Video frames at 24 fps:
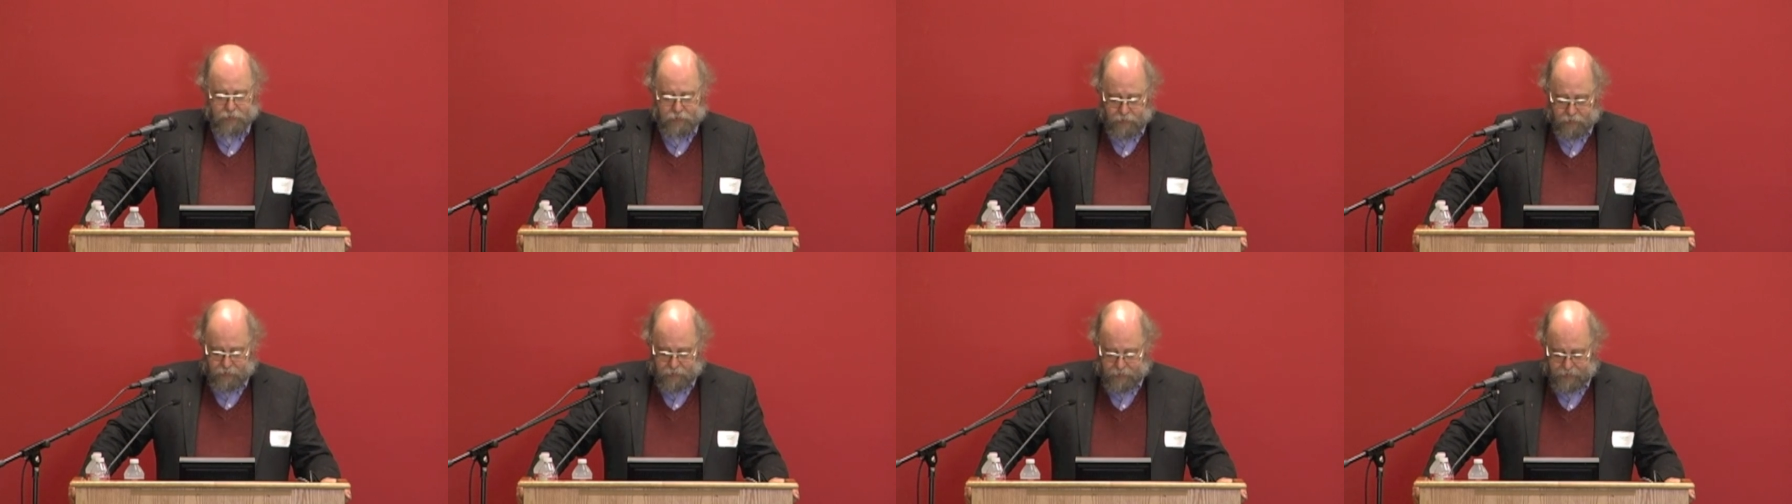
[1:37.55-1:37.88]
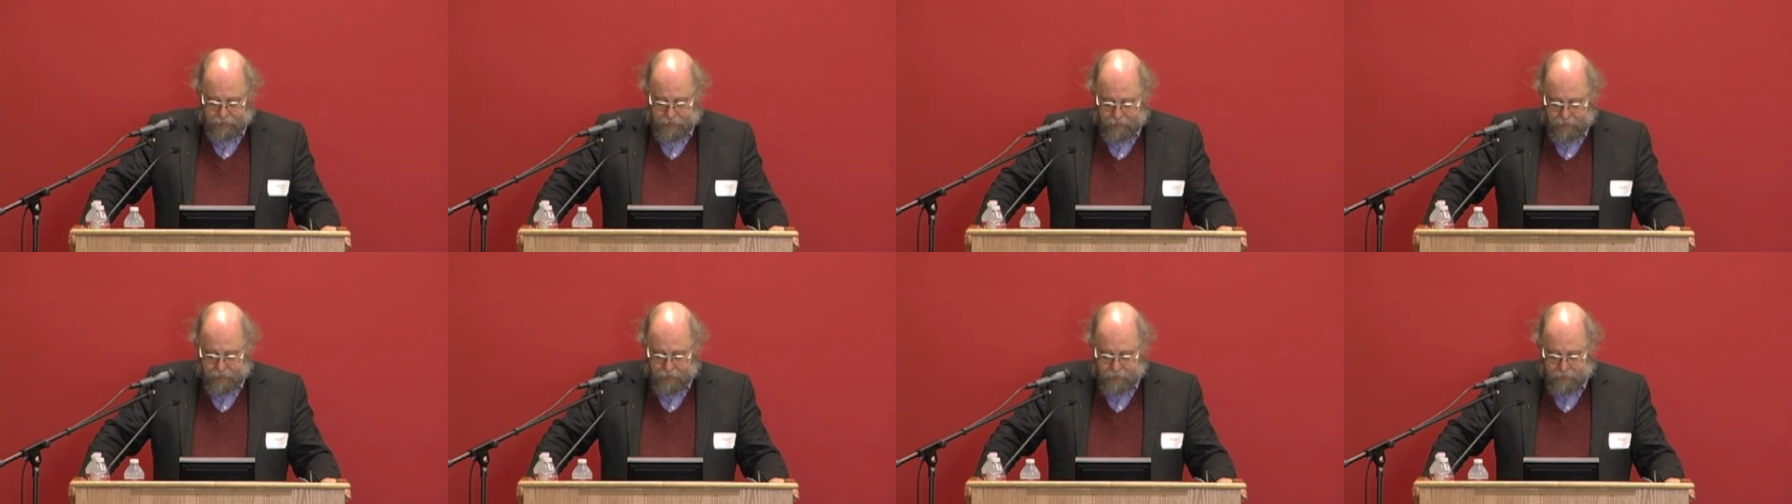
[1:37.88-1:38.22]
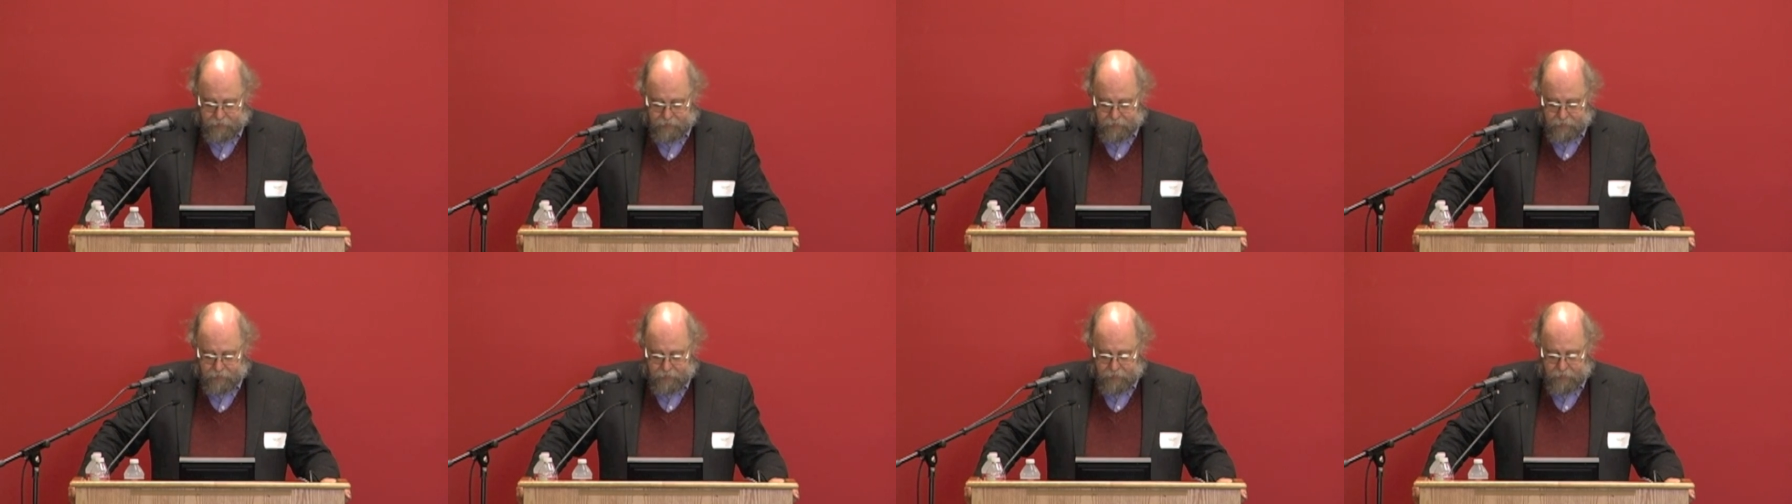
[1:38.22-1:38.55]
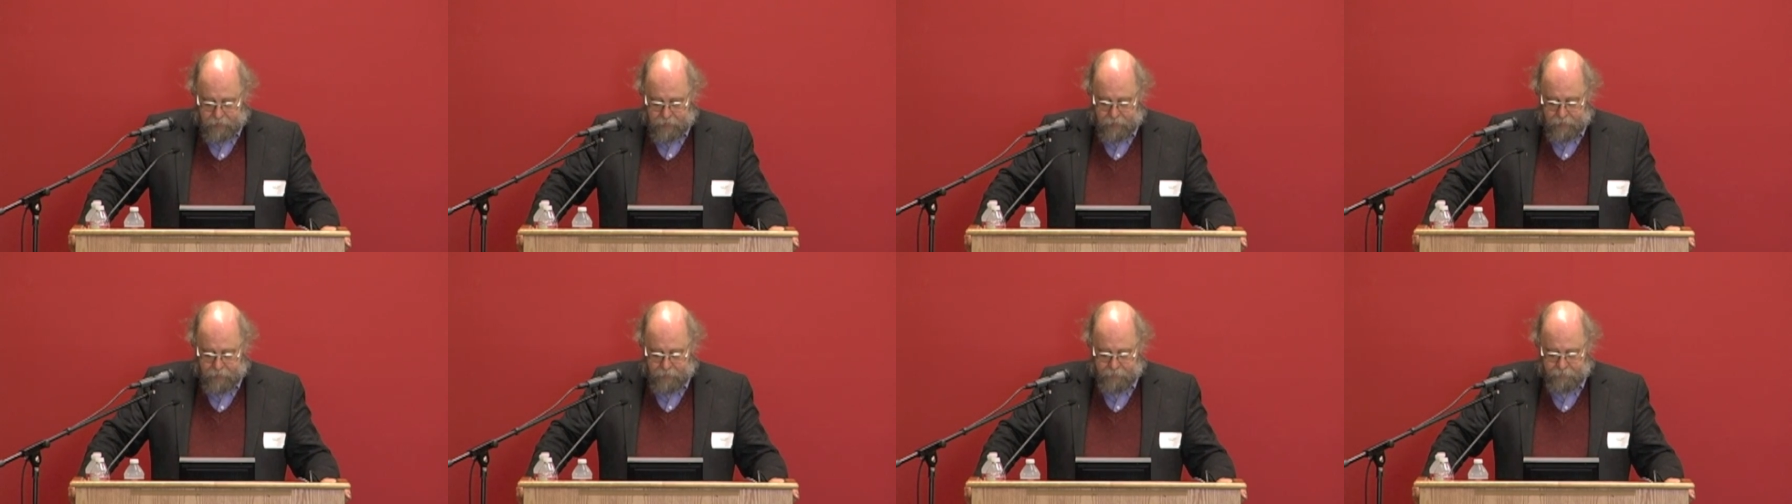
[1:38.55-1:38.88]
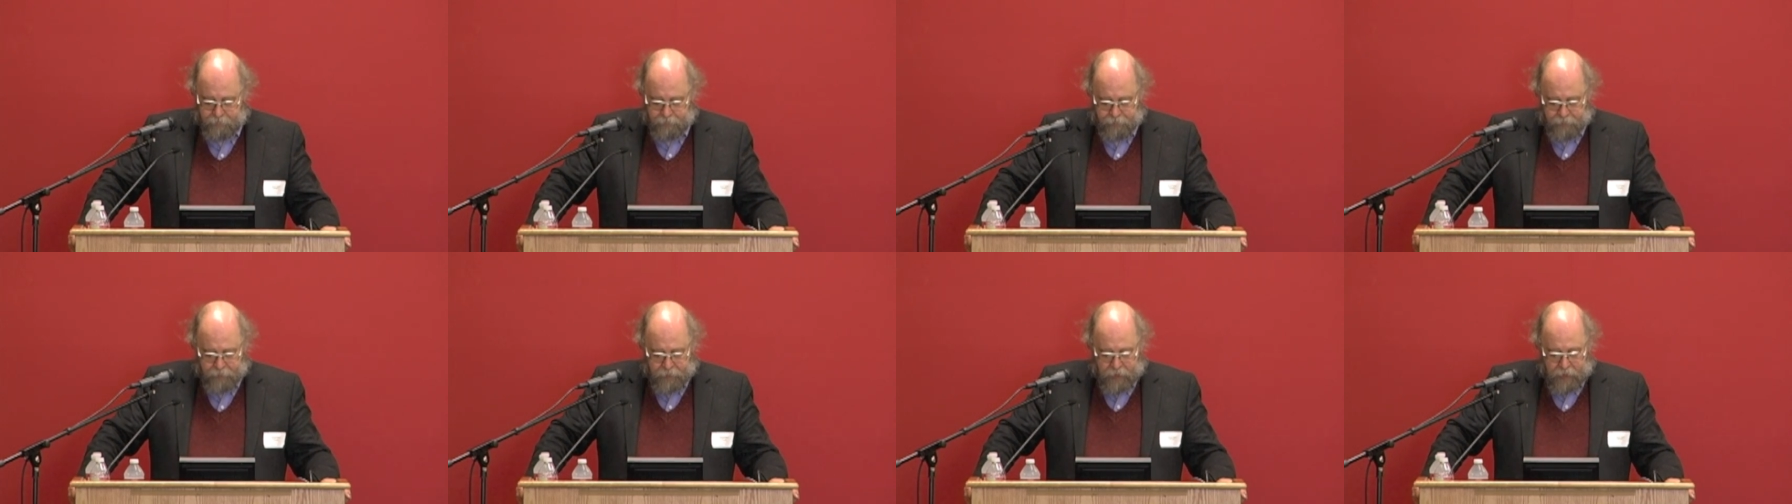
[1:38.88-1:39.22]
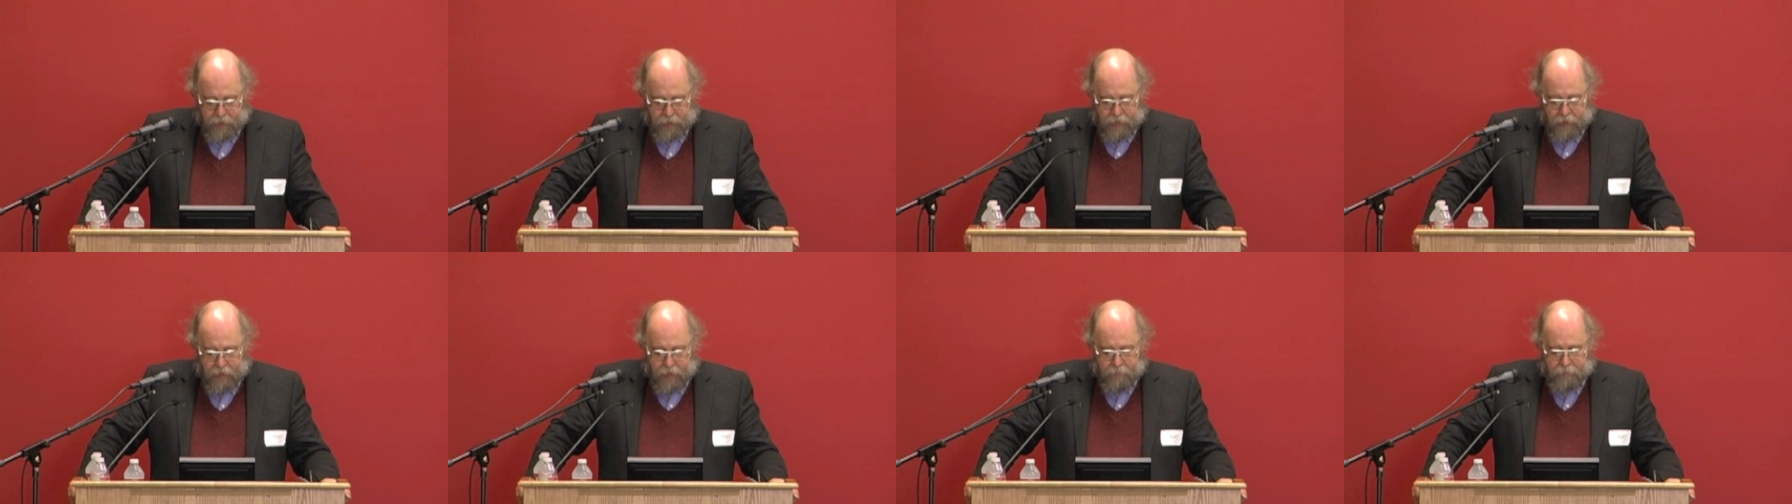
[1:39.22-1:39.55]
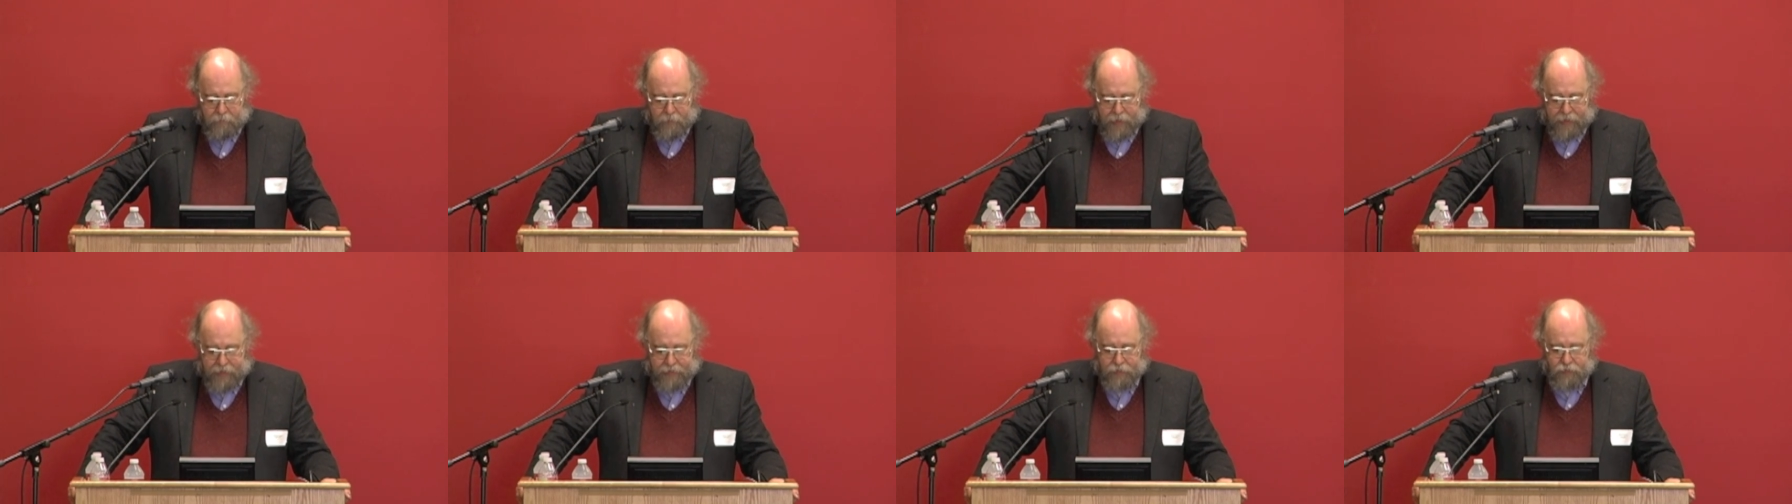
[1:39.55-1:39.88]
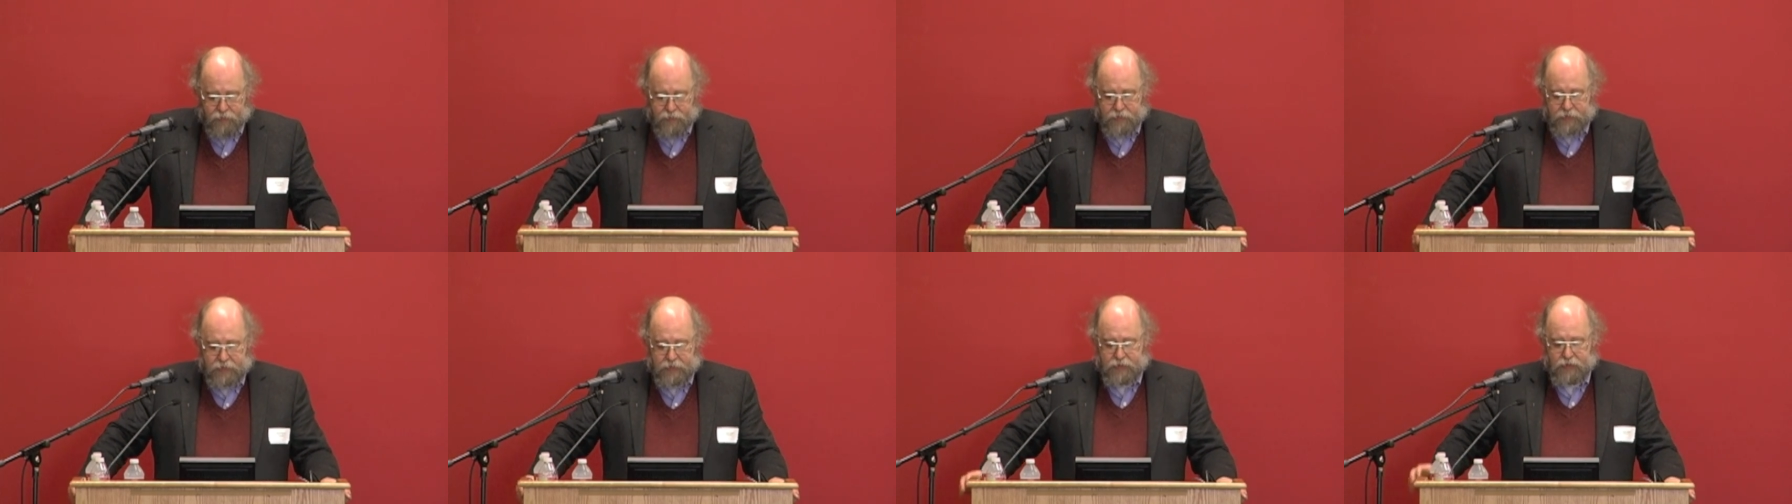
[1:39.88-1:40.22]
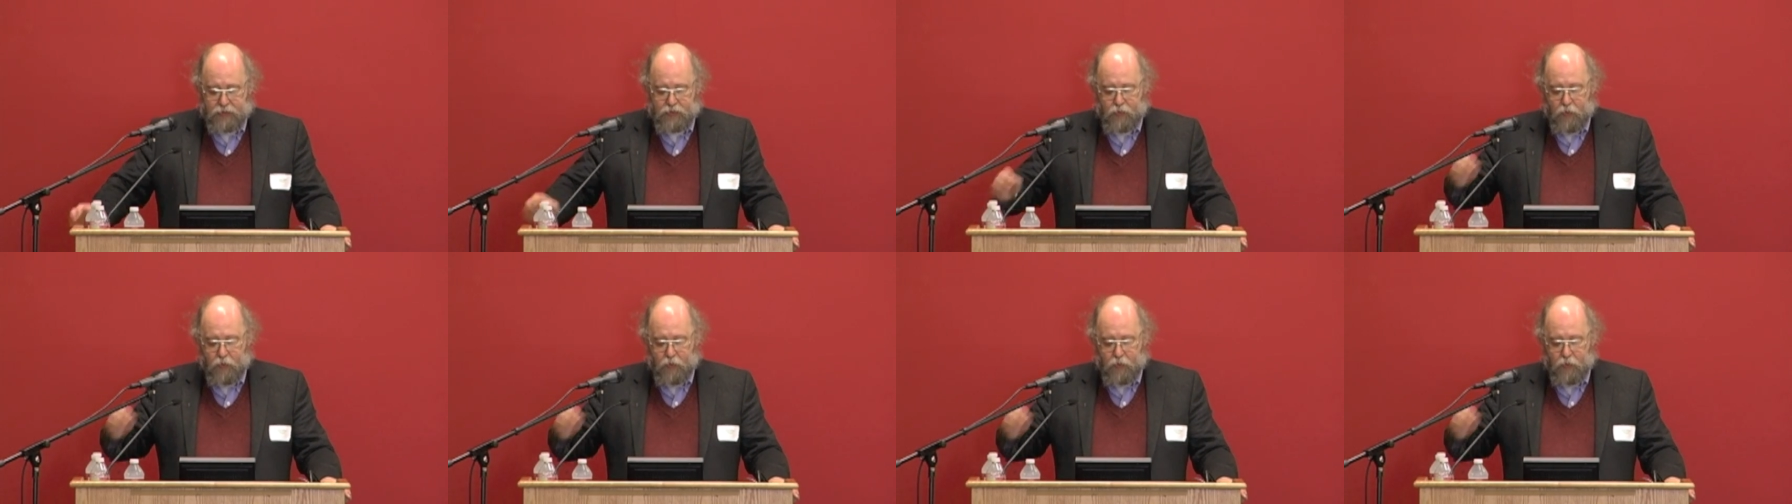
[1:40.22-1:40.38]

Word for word: certainly is. My interest is